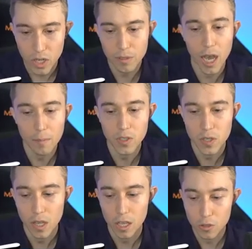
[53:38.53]

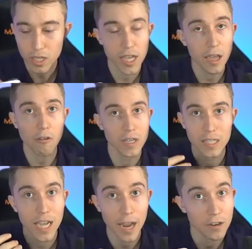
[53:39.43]
Sometimes you can take out an
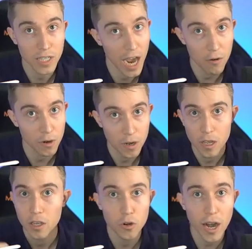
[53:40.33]
entire tower.
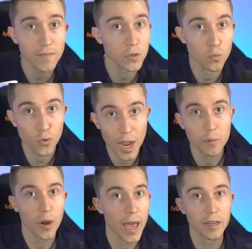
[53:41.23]
You don't have to
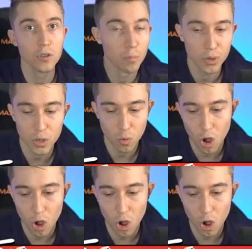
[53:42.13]
ram your head into a brick